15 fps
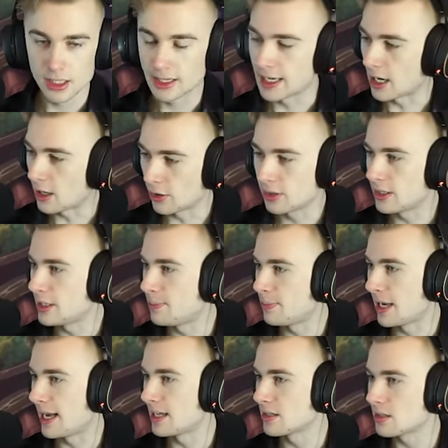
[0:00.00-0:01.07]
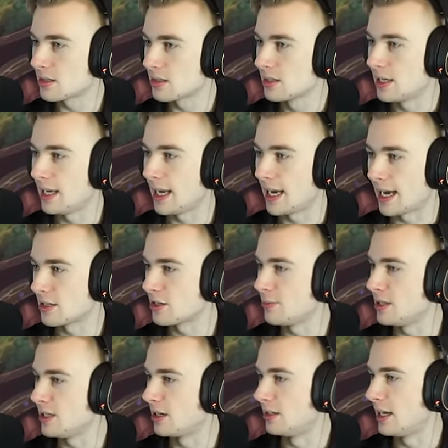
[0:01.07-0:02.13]
Calculated pass. It has to
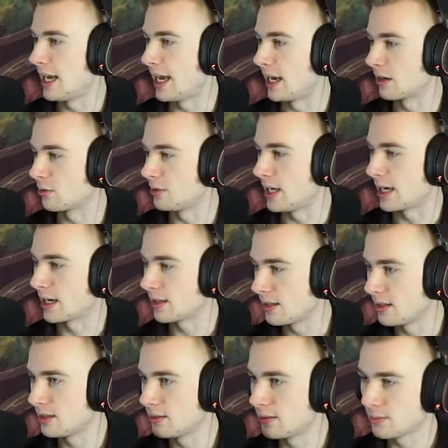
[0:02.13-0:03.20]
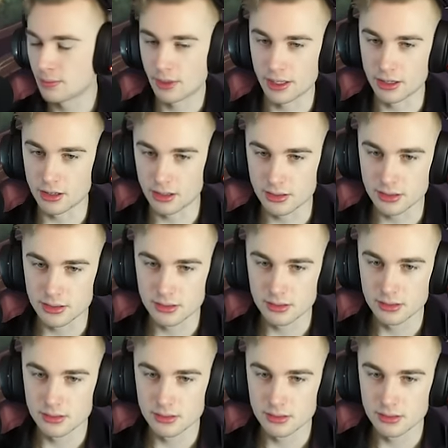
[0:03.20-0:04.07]
be done. Aggro deck. Play cards.